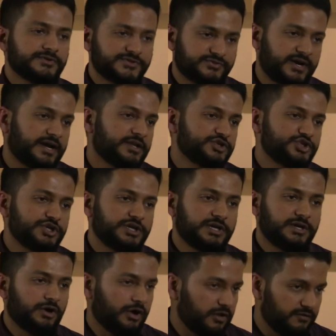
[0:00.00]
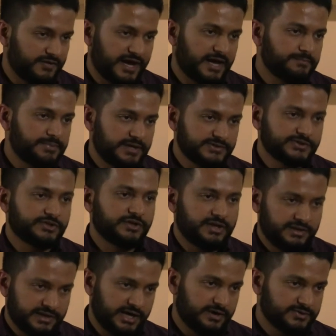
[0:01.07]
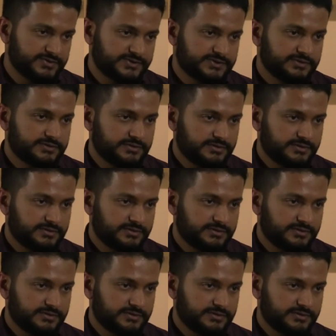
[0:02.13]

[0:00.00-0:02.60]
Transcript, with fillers: strategy, all of that basically in-house.